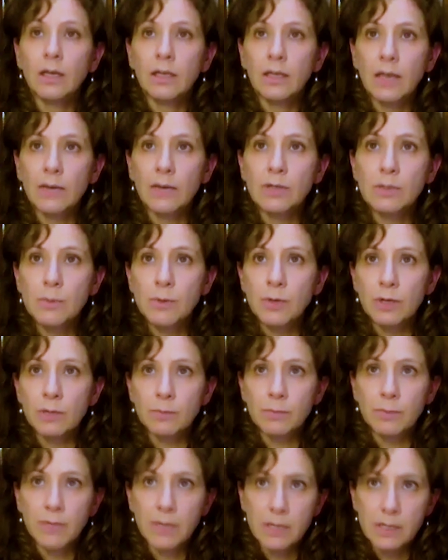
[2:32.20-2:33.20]
that was put
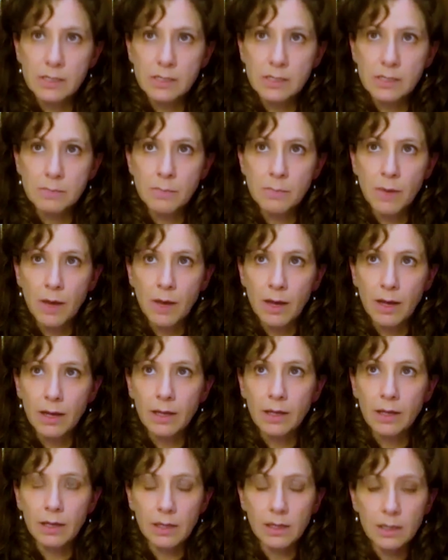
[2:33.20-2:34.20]
in place
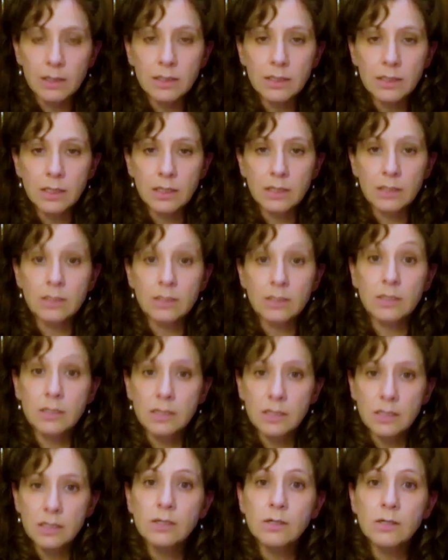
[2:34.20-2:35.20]
by India to
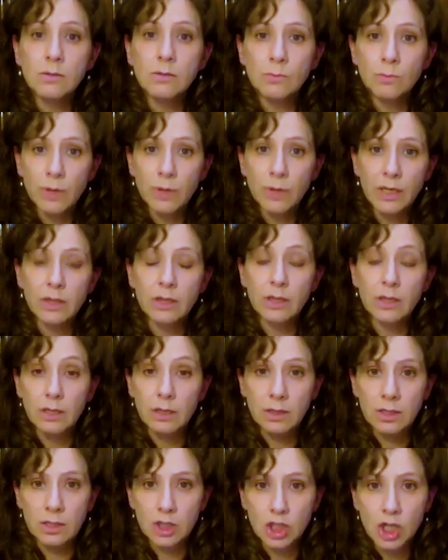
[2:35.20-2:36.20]
deal with
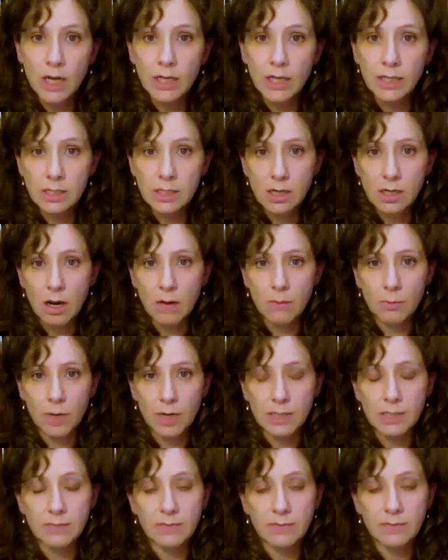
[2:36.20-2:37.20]
the Chinese
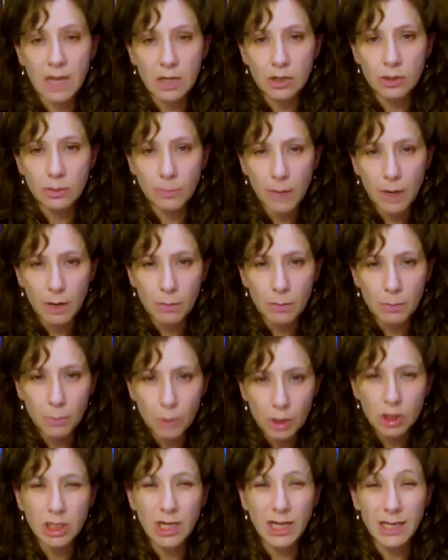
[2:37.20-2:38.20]
comprehensive national power
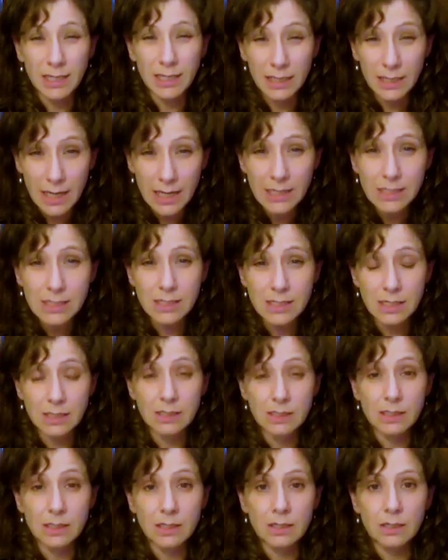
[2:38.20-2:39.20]
push against
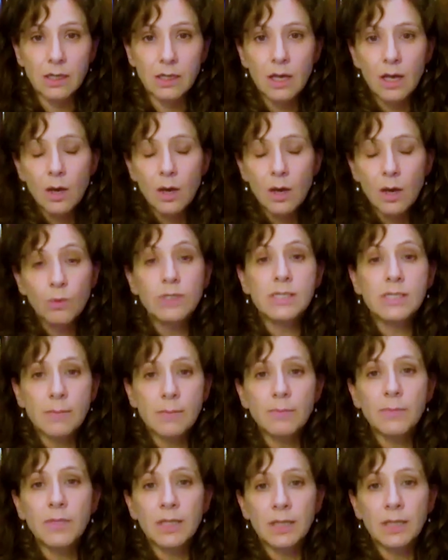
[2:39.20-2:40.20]
India was
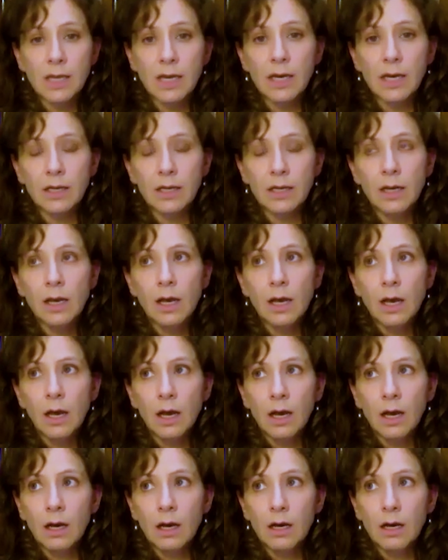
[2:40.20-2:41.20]
something that
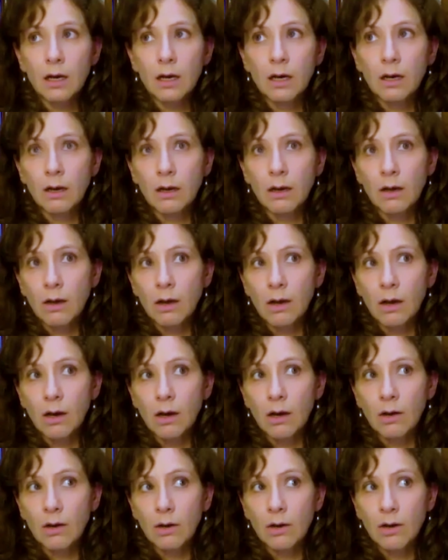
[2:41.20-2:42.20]

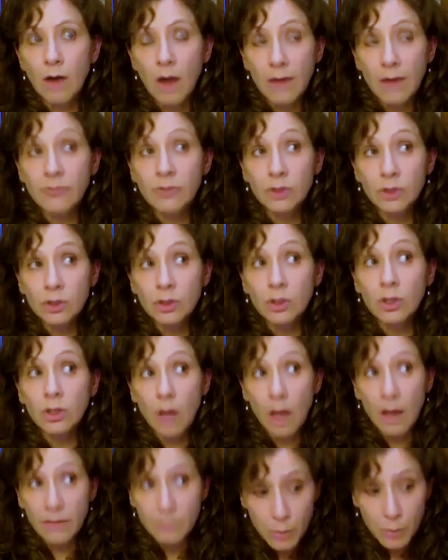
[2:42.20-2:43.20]
I've
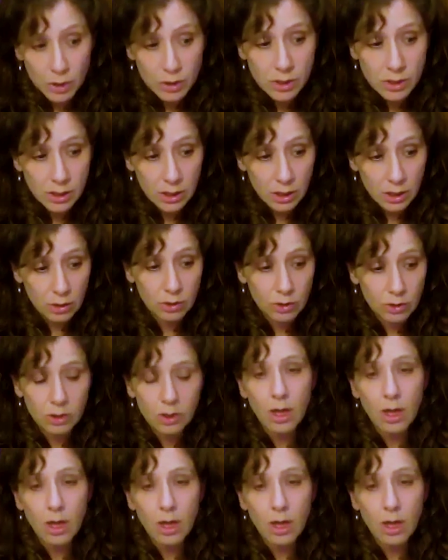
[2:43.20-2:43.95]
personally learned a